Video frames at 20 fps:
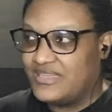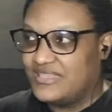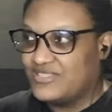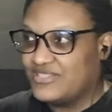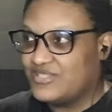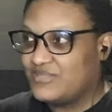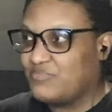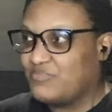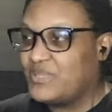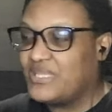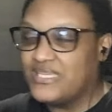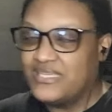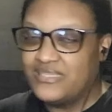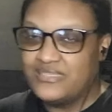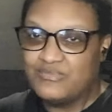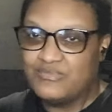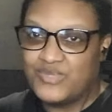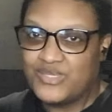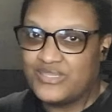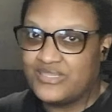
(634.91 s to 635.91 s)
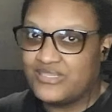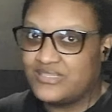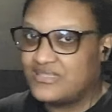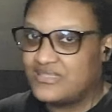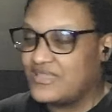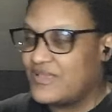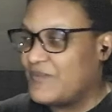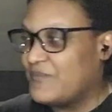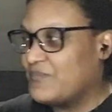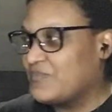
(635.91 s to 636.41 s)
Just please, because
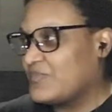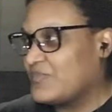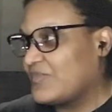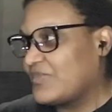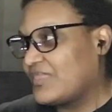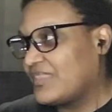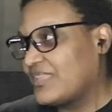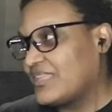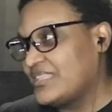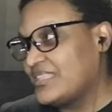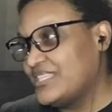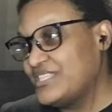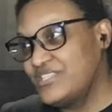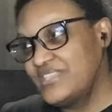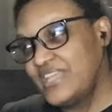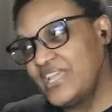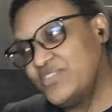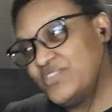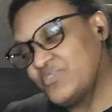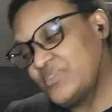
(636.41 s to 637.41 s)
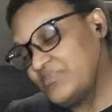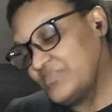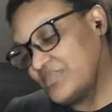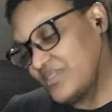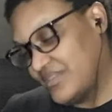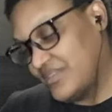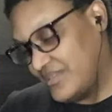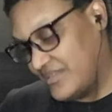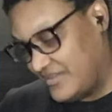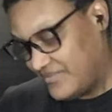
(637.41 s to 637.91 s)
these daydreams are
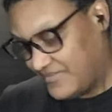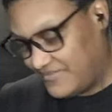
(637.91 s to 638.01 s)
gonna...